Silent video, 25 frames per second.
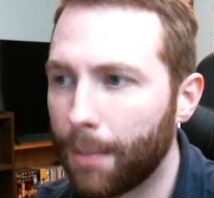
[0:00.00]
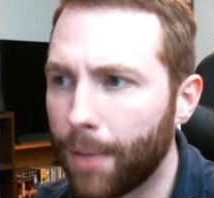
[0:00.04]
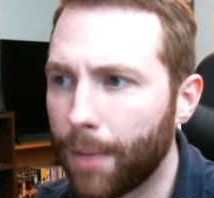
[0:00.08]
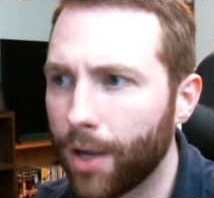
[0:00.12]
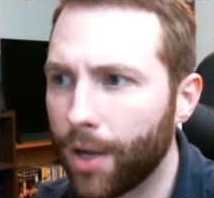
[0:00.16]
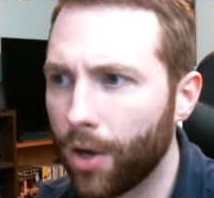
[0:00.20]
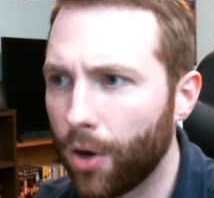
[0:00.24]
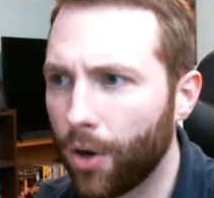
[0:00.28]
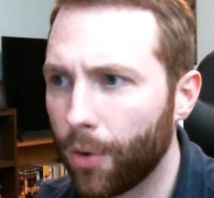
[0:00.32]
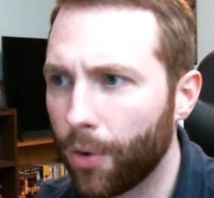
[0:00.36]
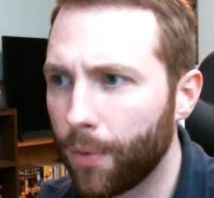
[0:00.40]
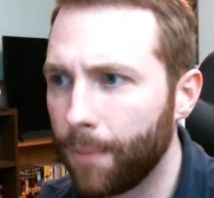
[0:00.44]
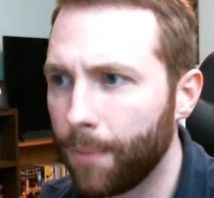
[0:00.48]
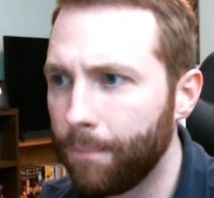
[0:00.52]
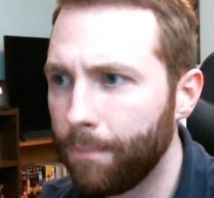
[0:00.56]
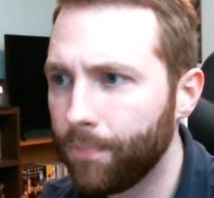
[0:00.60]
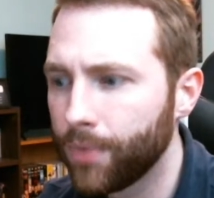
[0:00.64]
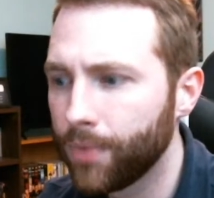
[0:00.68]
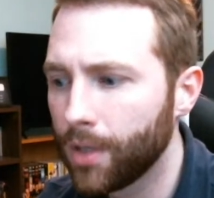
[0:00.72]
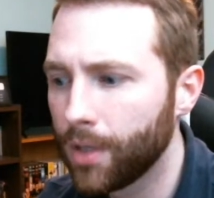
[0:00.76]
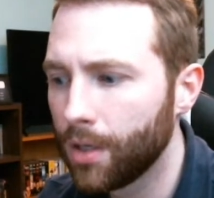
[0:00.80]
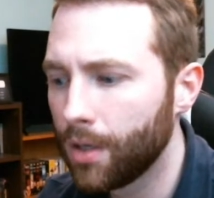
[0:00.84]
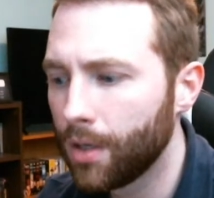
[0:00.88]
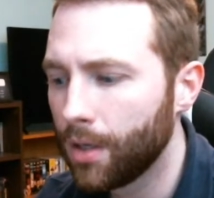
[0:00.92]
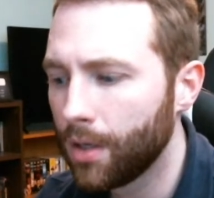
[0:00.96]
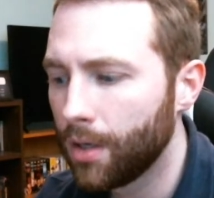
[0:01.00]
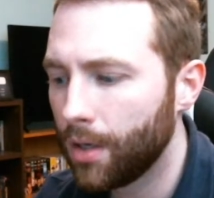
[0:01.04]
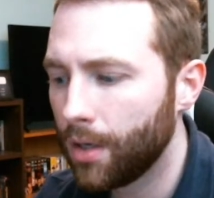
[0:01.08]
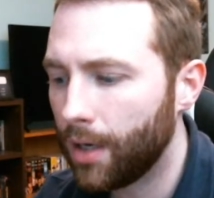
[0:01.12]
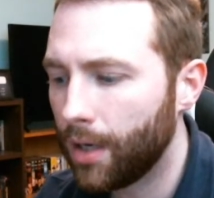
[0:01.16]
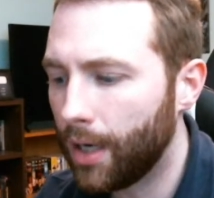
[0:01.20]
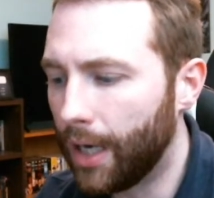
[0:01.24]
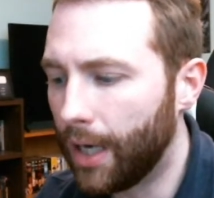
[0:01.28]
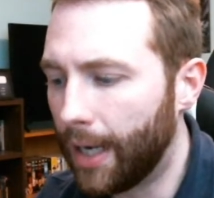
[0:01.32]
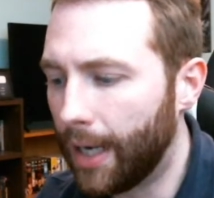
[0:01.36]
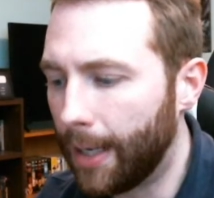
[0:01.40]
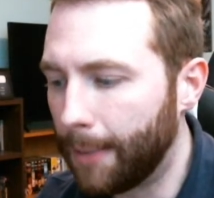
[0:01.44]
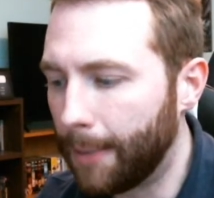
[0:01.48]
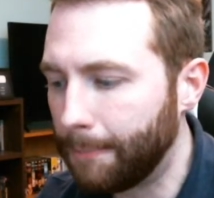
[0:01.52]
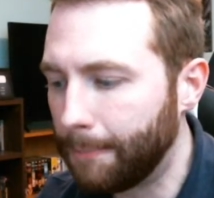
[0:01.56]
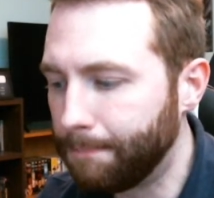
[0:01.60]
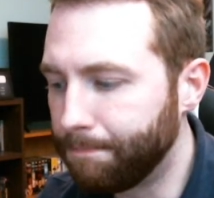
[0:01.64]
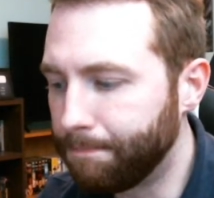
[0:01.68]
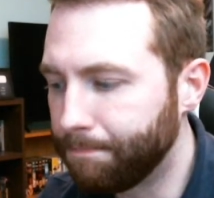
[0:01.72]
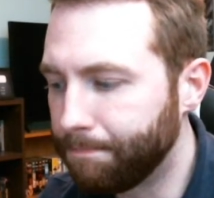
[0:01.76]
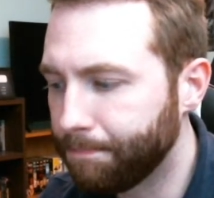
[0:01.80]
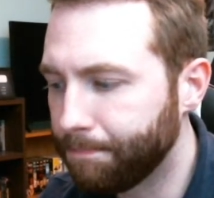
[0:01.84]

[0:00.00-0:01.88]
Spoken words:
my own. Um,